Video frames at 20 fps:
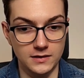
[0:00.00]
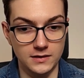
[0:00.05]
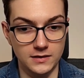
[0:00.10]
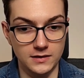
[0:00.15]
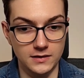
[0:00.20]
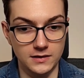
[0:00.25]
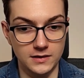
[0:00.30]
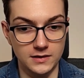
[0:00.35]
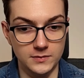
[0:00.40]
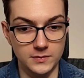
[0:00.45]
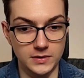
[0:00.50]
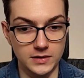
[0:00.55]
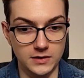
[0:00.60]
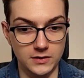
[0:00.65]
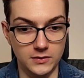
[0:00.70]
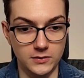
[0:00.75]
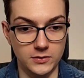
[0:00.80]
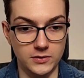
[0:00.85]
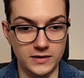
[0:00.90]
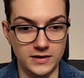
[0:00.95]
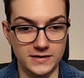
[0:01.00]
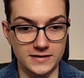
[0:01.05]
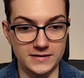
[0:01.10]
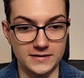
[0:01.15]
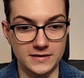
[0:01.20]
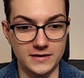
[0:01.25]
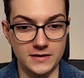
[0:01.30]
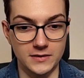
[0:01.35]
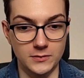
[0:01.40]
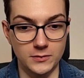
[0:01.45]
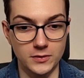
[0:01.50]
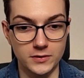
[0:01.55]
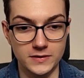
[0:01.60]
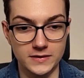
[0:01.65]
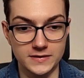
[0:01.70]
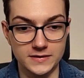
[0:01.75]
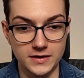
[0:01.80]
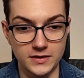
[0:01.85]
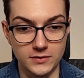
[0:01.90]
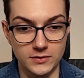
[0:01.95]
And below you can see what
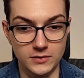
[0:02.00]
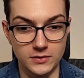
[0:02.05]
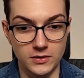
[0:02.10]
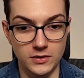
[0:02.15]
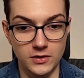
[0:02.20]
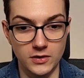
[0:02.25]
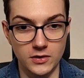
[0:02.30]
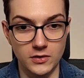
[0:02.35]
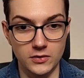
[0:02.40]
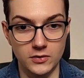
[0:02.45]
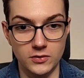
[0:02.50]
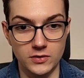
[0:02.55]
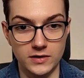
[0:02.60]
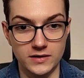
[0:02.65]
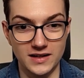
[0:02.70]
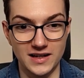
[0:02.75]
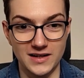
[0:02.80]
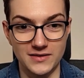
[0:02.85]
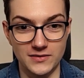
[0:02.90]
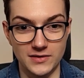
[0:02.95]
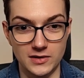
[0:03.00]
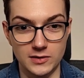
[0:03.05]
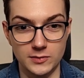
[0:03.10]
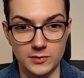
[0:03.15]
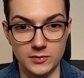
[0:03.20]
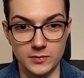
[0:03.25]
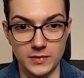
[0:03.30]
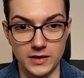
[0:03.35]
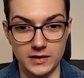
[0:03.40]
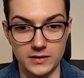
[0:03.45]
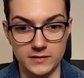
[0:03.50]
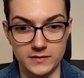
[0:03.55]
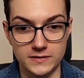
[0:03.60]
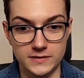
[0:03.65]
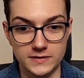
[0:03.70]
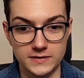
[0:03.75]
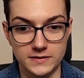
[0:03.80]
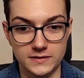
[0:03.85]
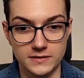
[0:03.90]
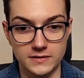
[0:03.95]
is our current available
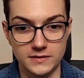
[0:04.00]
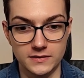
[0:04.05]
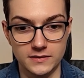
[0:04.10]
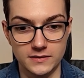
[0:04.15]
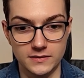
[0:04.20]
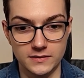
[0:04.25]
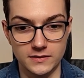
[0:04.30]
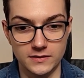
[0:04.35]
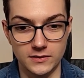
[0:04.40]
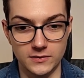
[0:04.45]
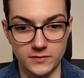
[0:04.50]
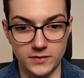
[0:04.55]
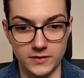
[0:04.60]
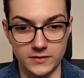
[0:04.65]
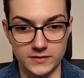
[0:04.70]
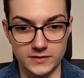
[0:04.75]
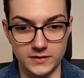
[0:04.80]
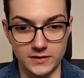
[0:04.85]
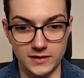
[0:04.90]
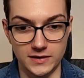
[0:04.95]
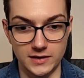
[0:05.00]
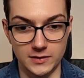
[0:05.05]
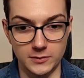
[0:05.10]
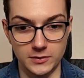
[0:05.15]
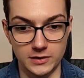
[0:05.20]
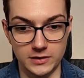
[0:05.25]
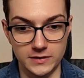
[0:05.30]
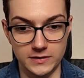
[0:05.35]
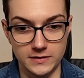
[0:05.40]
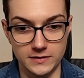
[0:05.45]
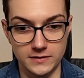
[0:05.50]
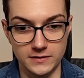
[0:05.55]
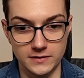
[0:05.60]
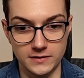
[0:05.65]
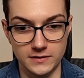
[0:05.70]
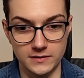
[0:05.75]
balance of our Solana wallet